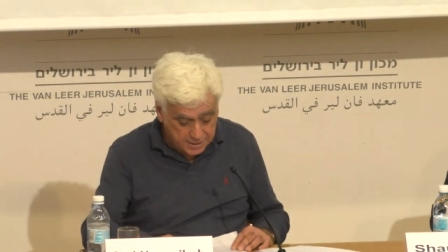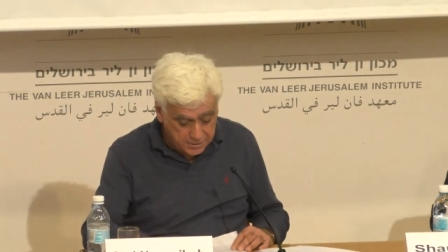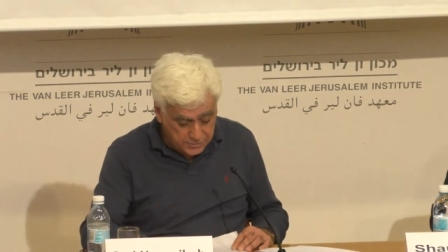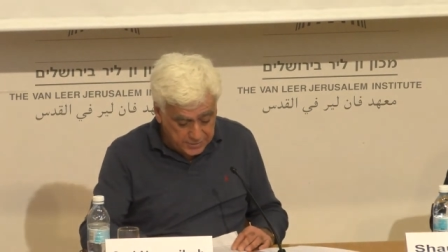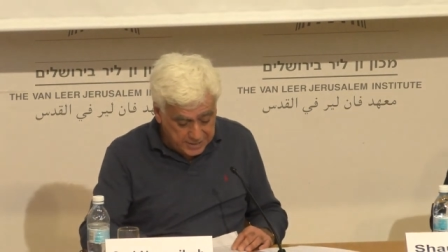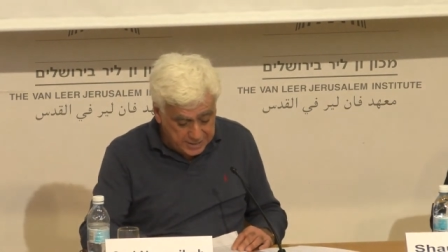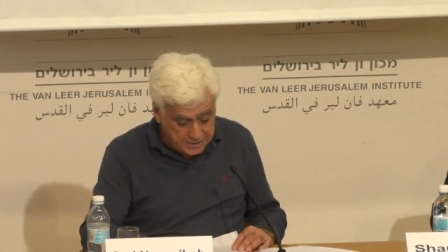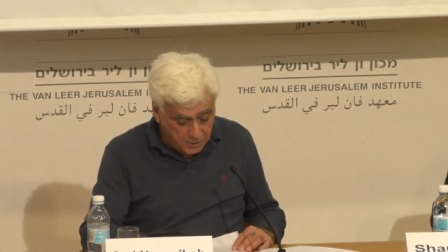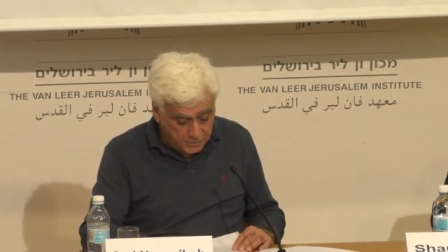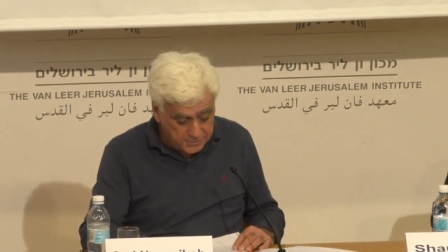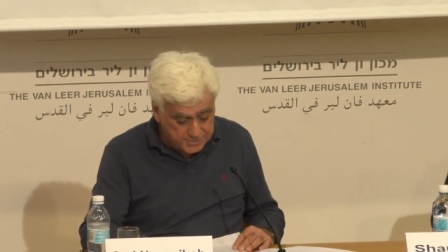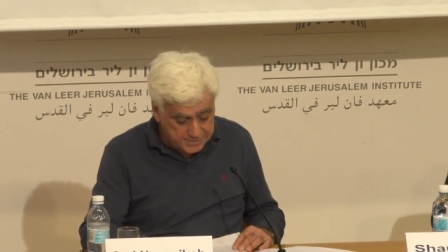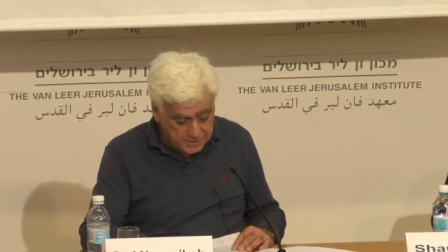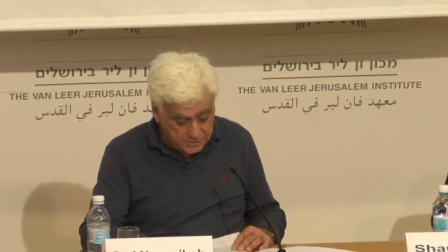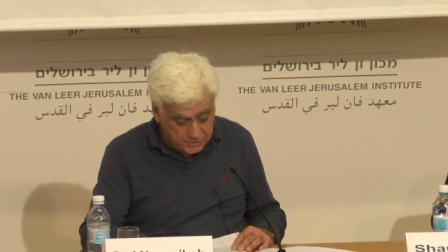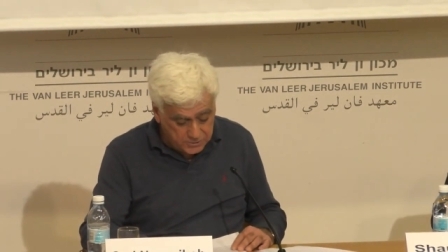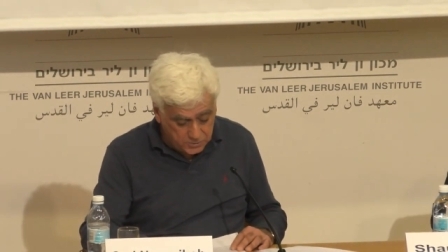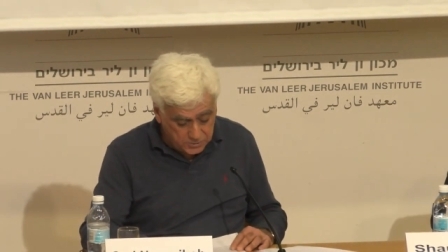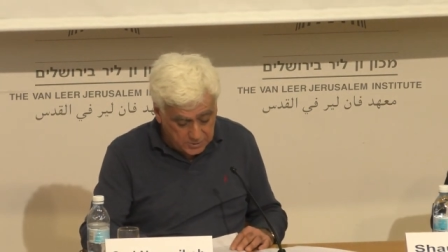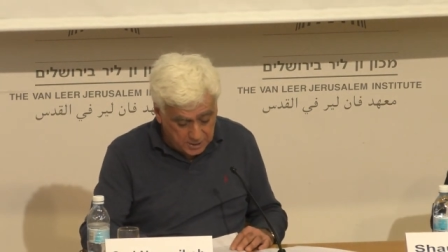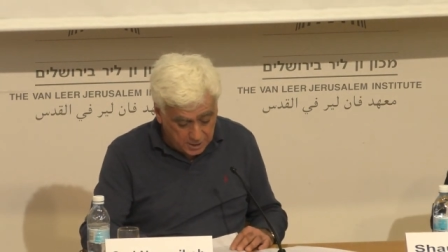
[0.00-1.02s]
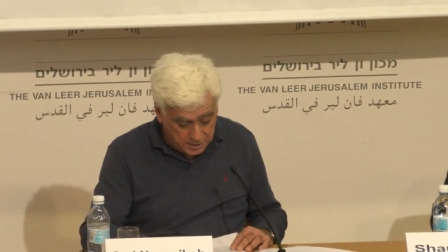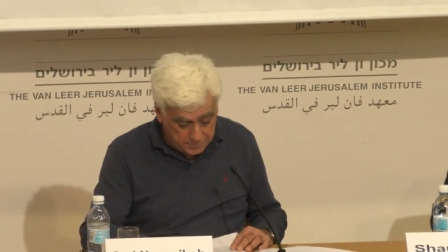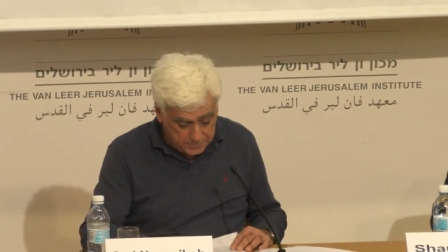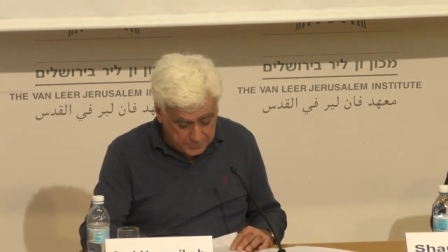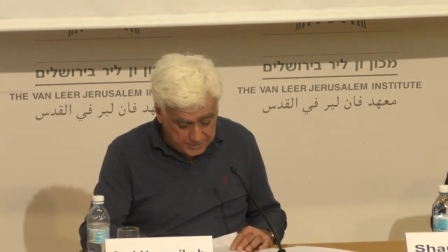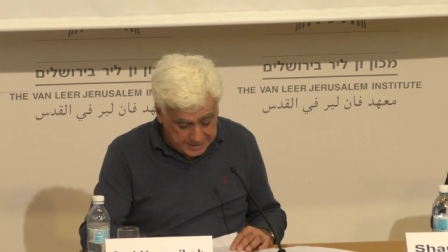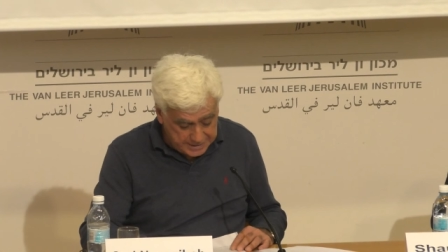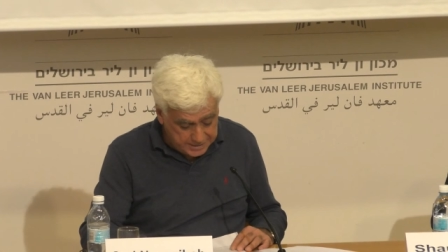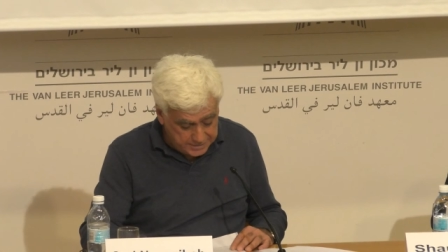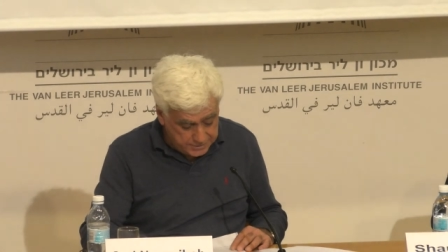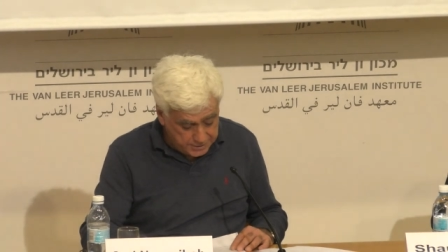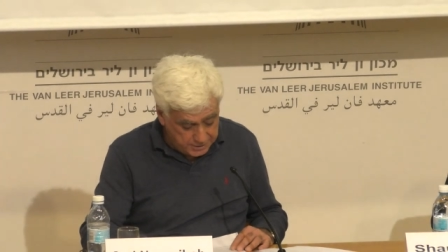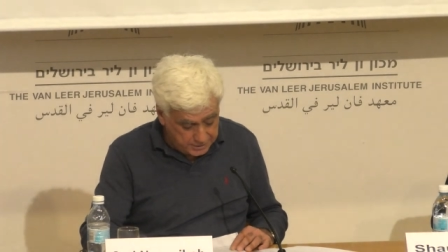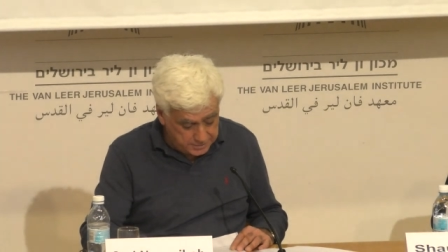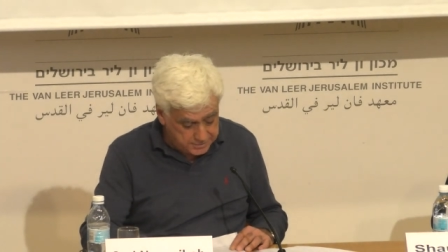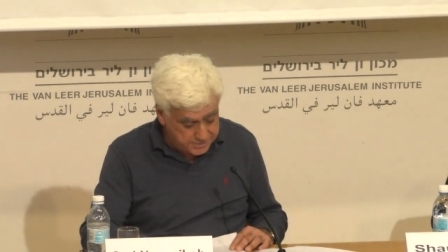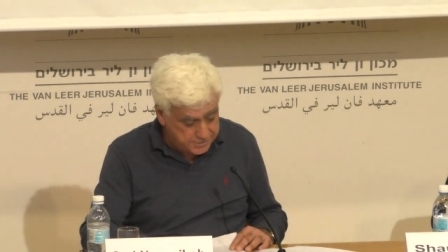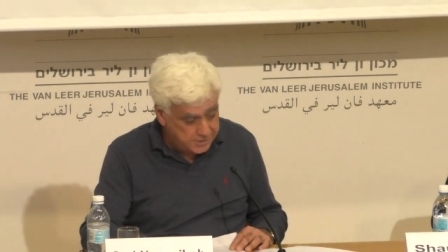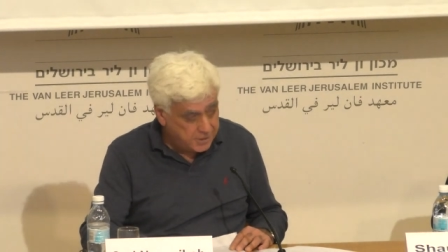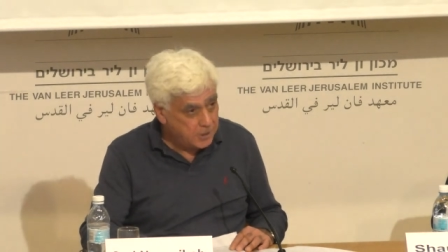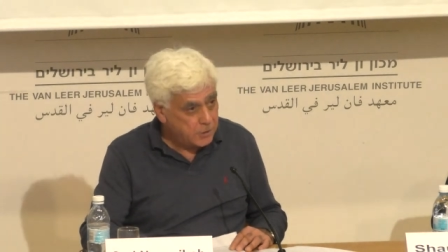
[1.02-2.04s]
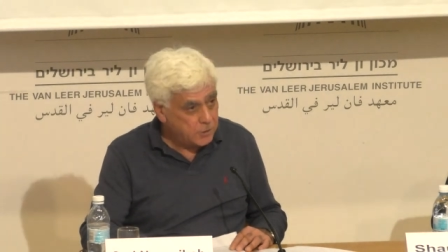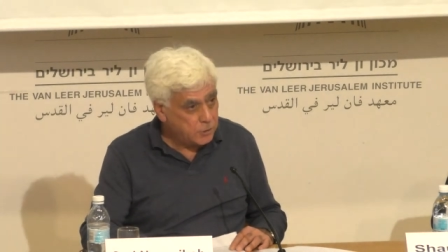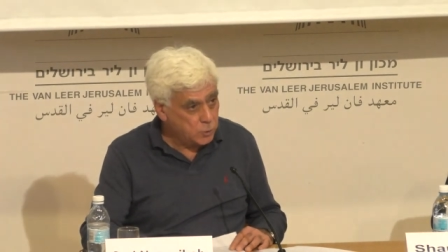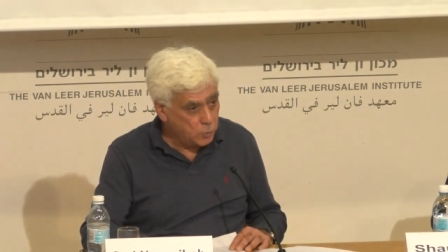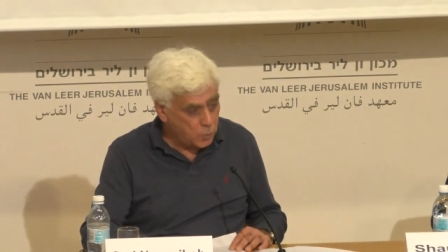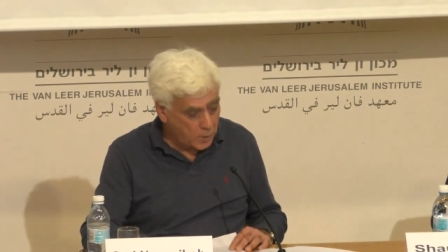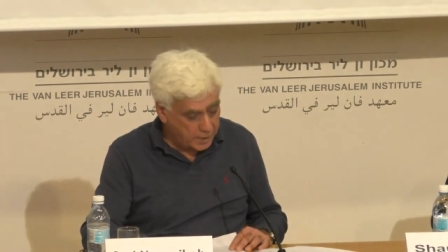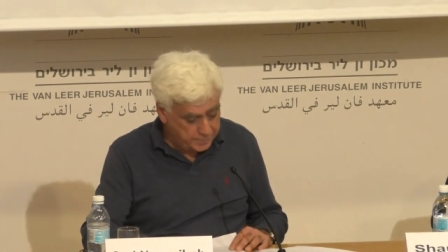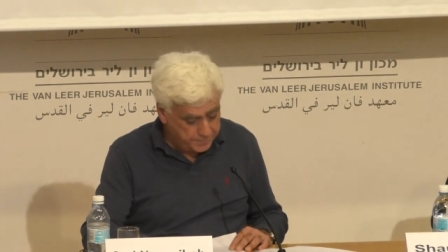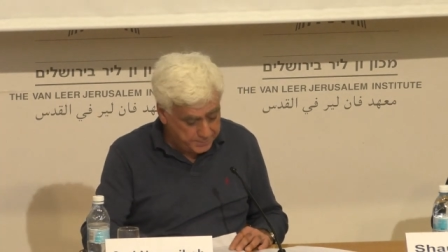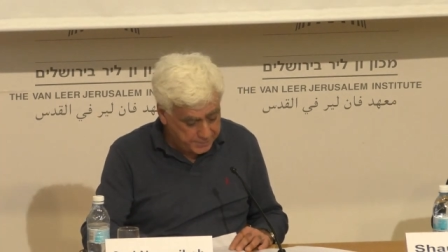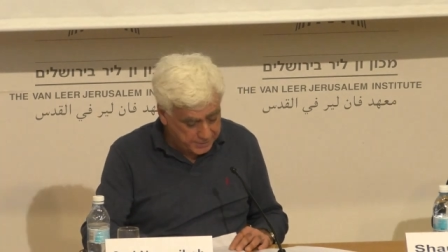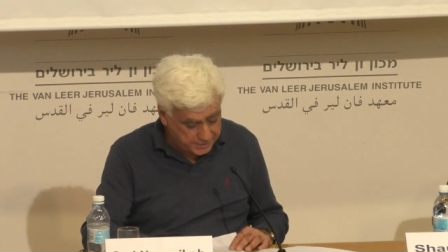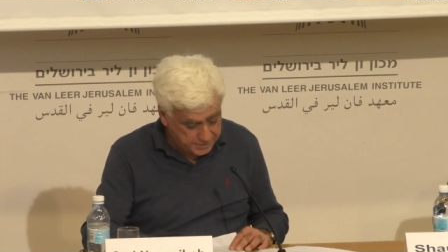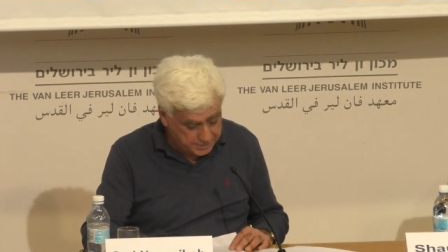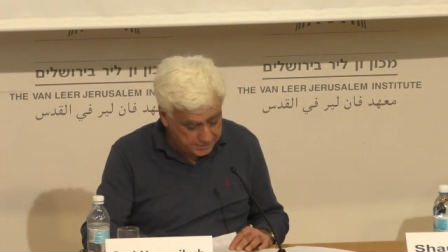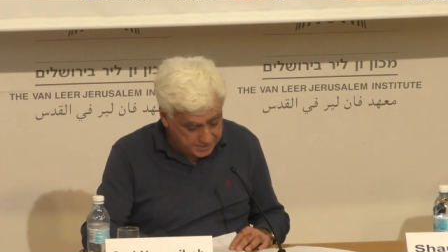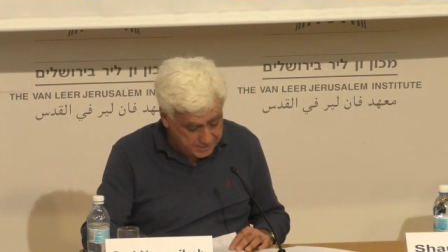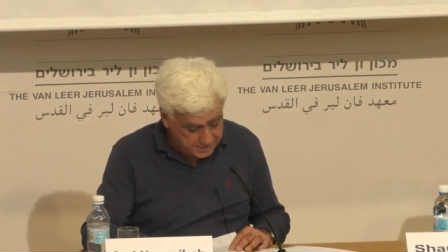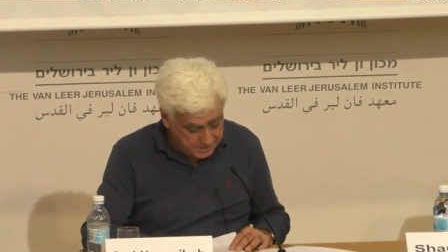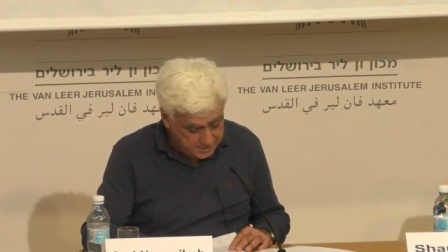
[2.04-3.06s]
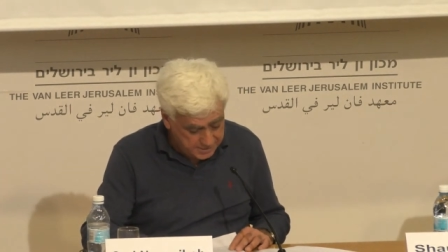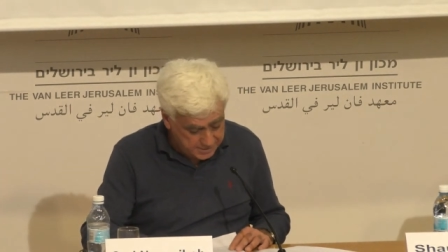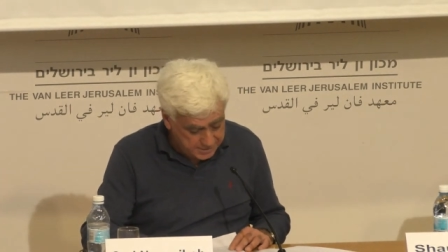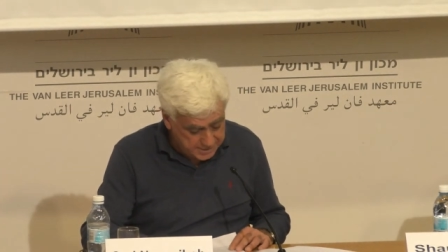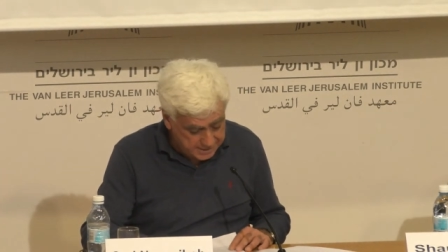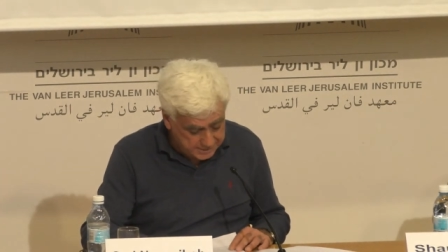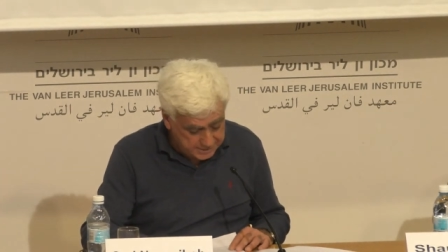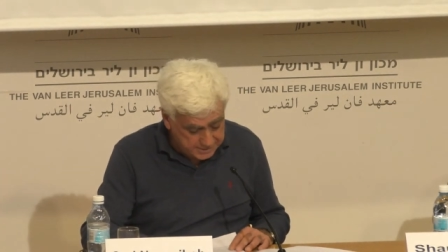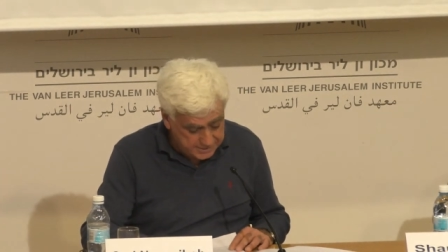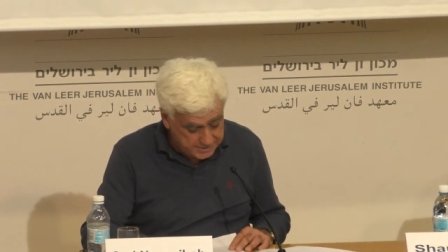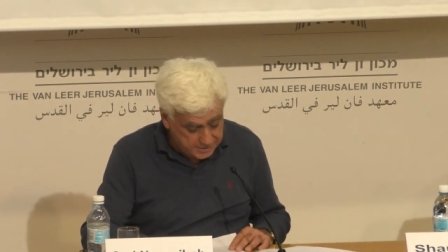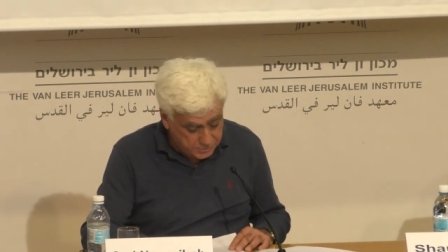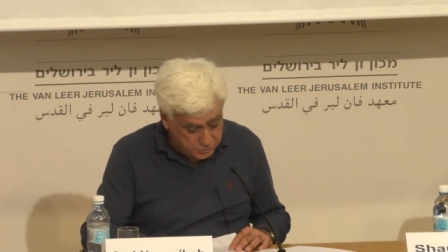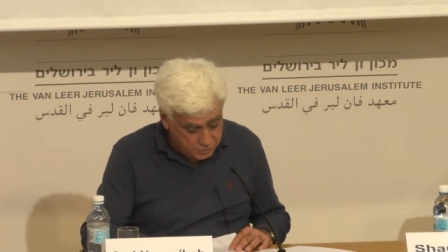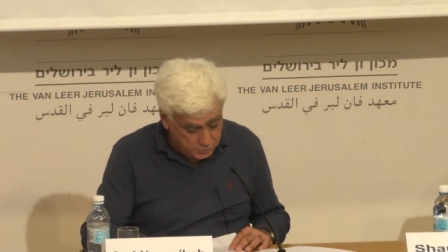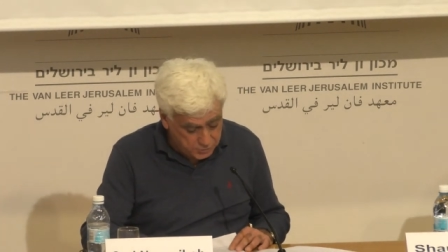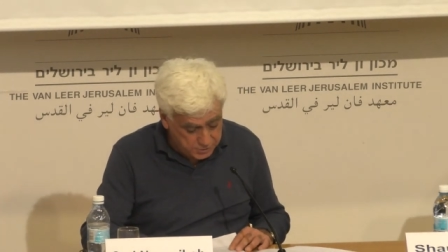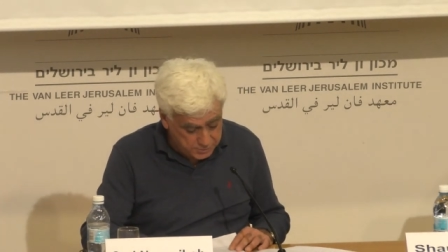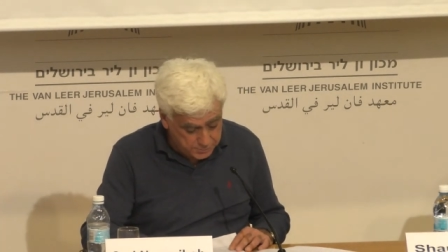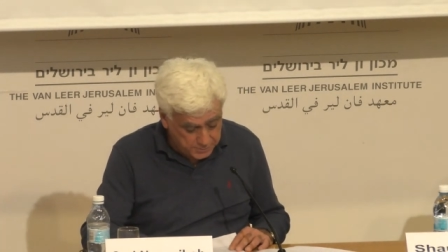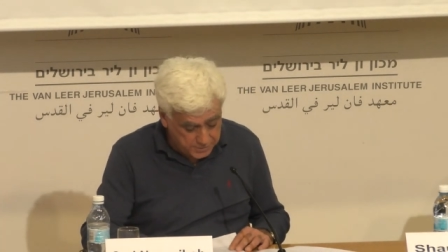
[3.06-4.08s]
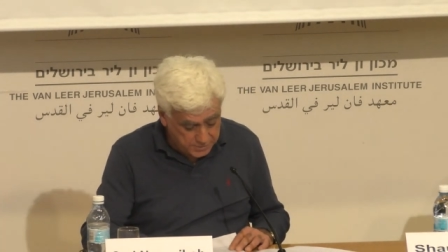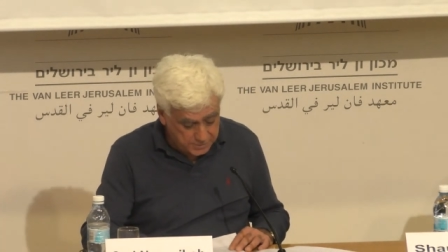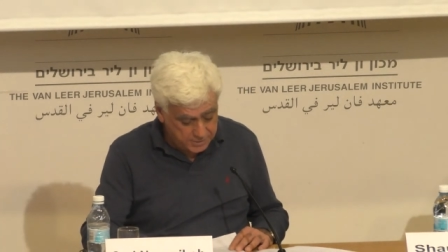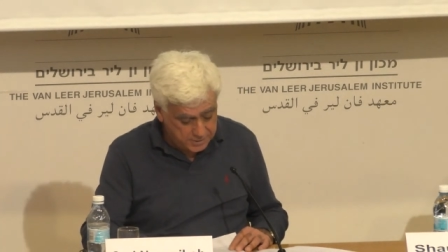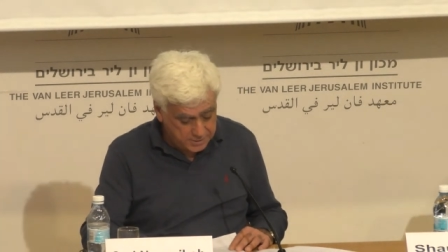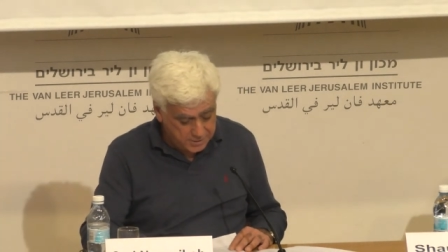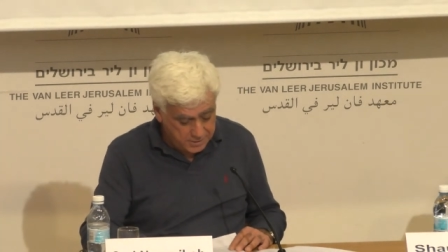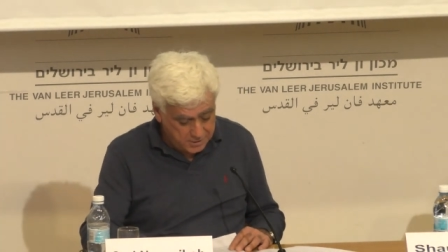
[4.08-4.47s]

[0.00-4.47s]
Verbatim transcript: reconstitute harmony and health to one part, that is the Jewish part,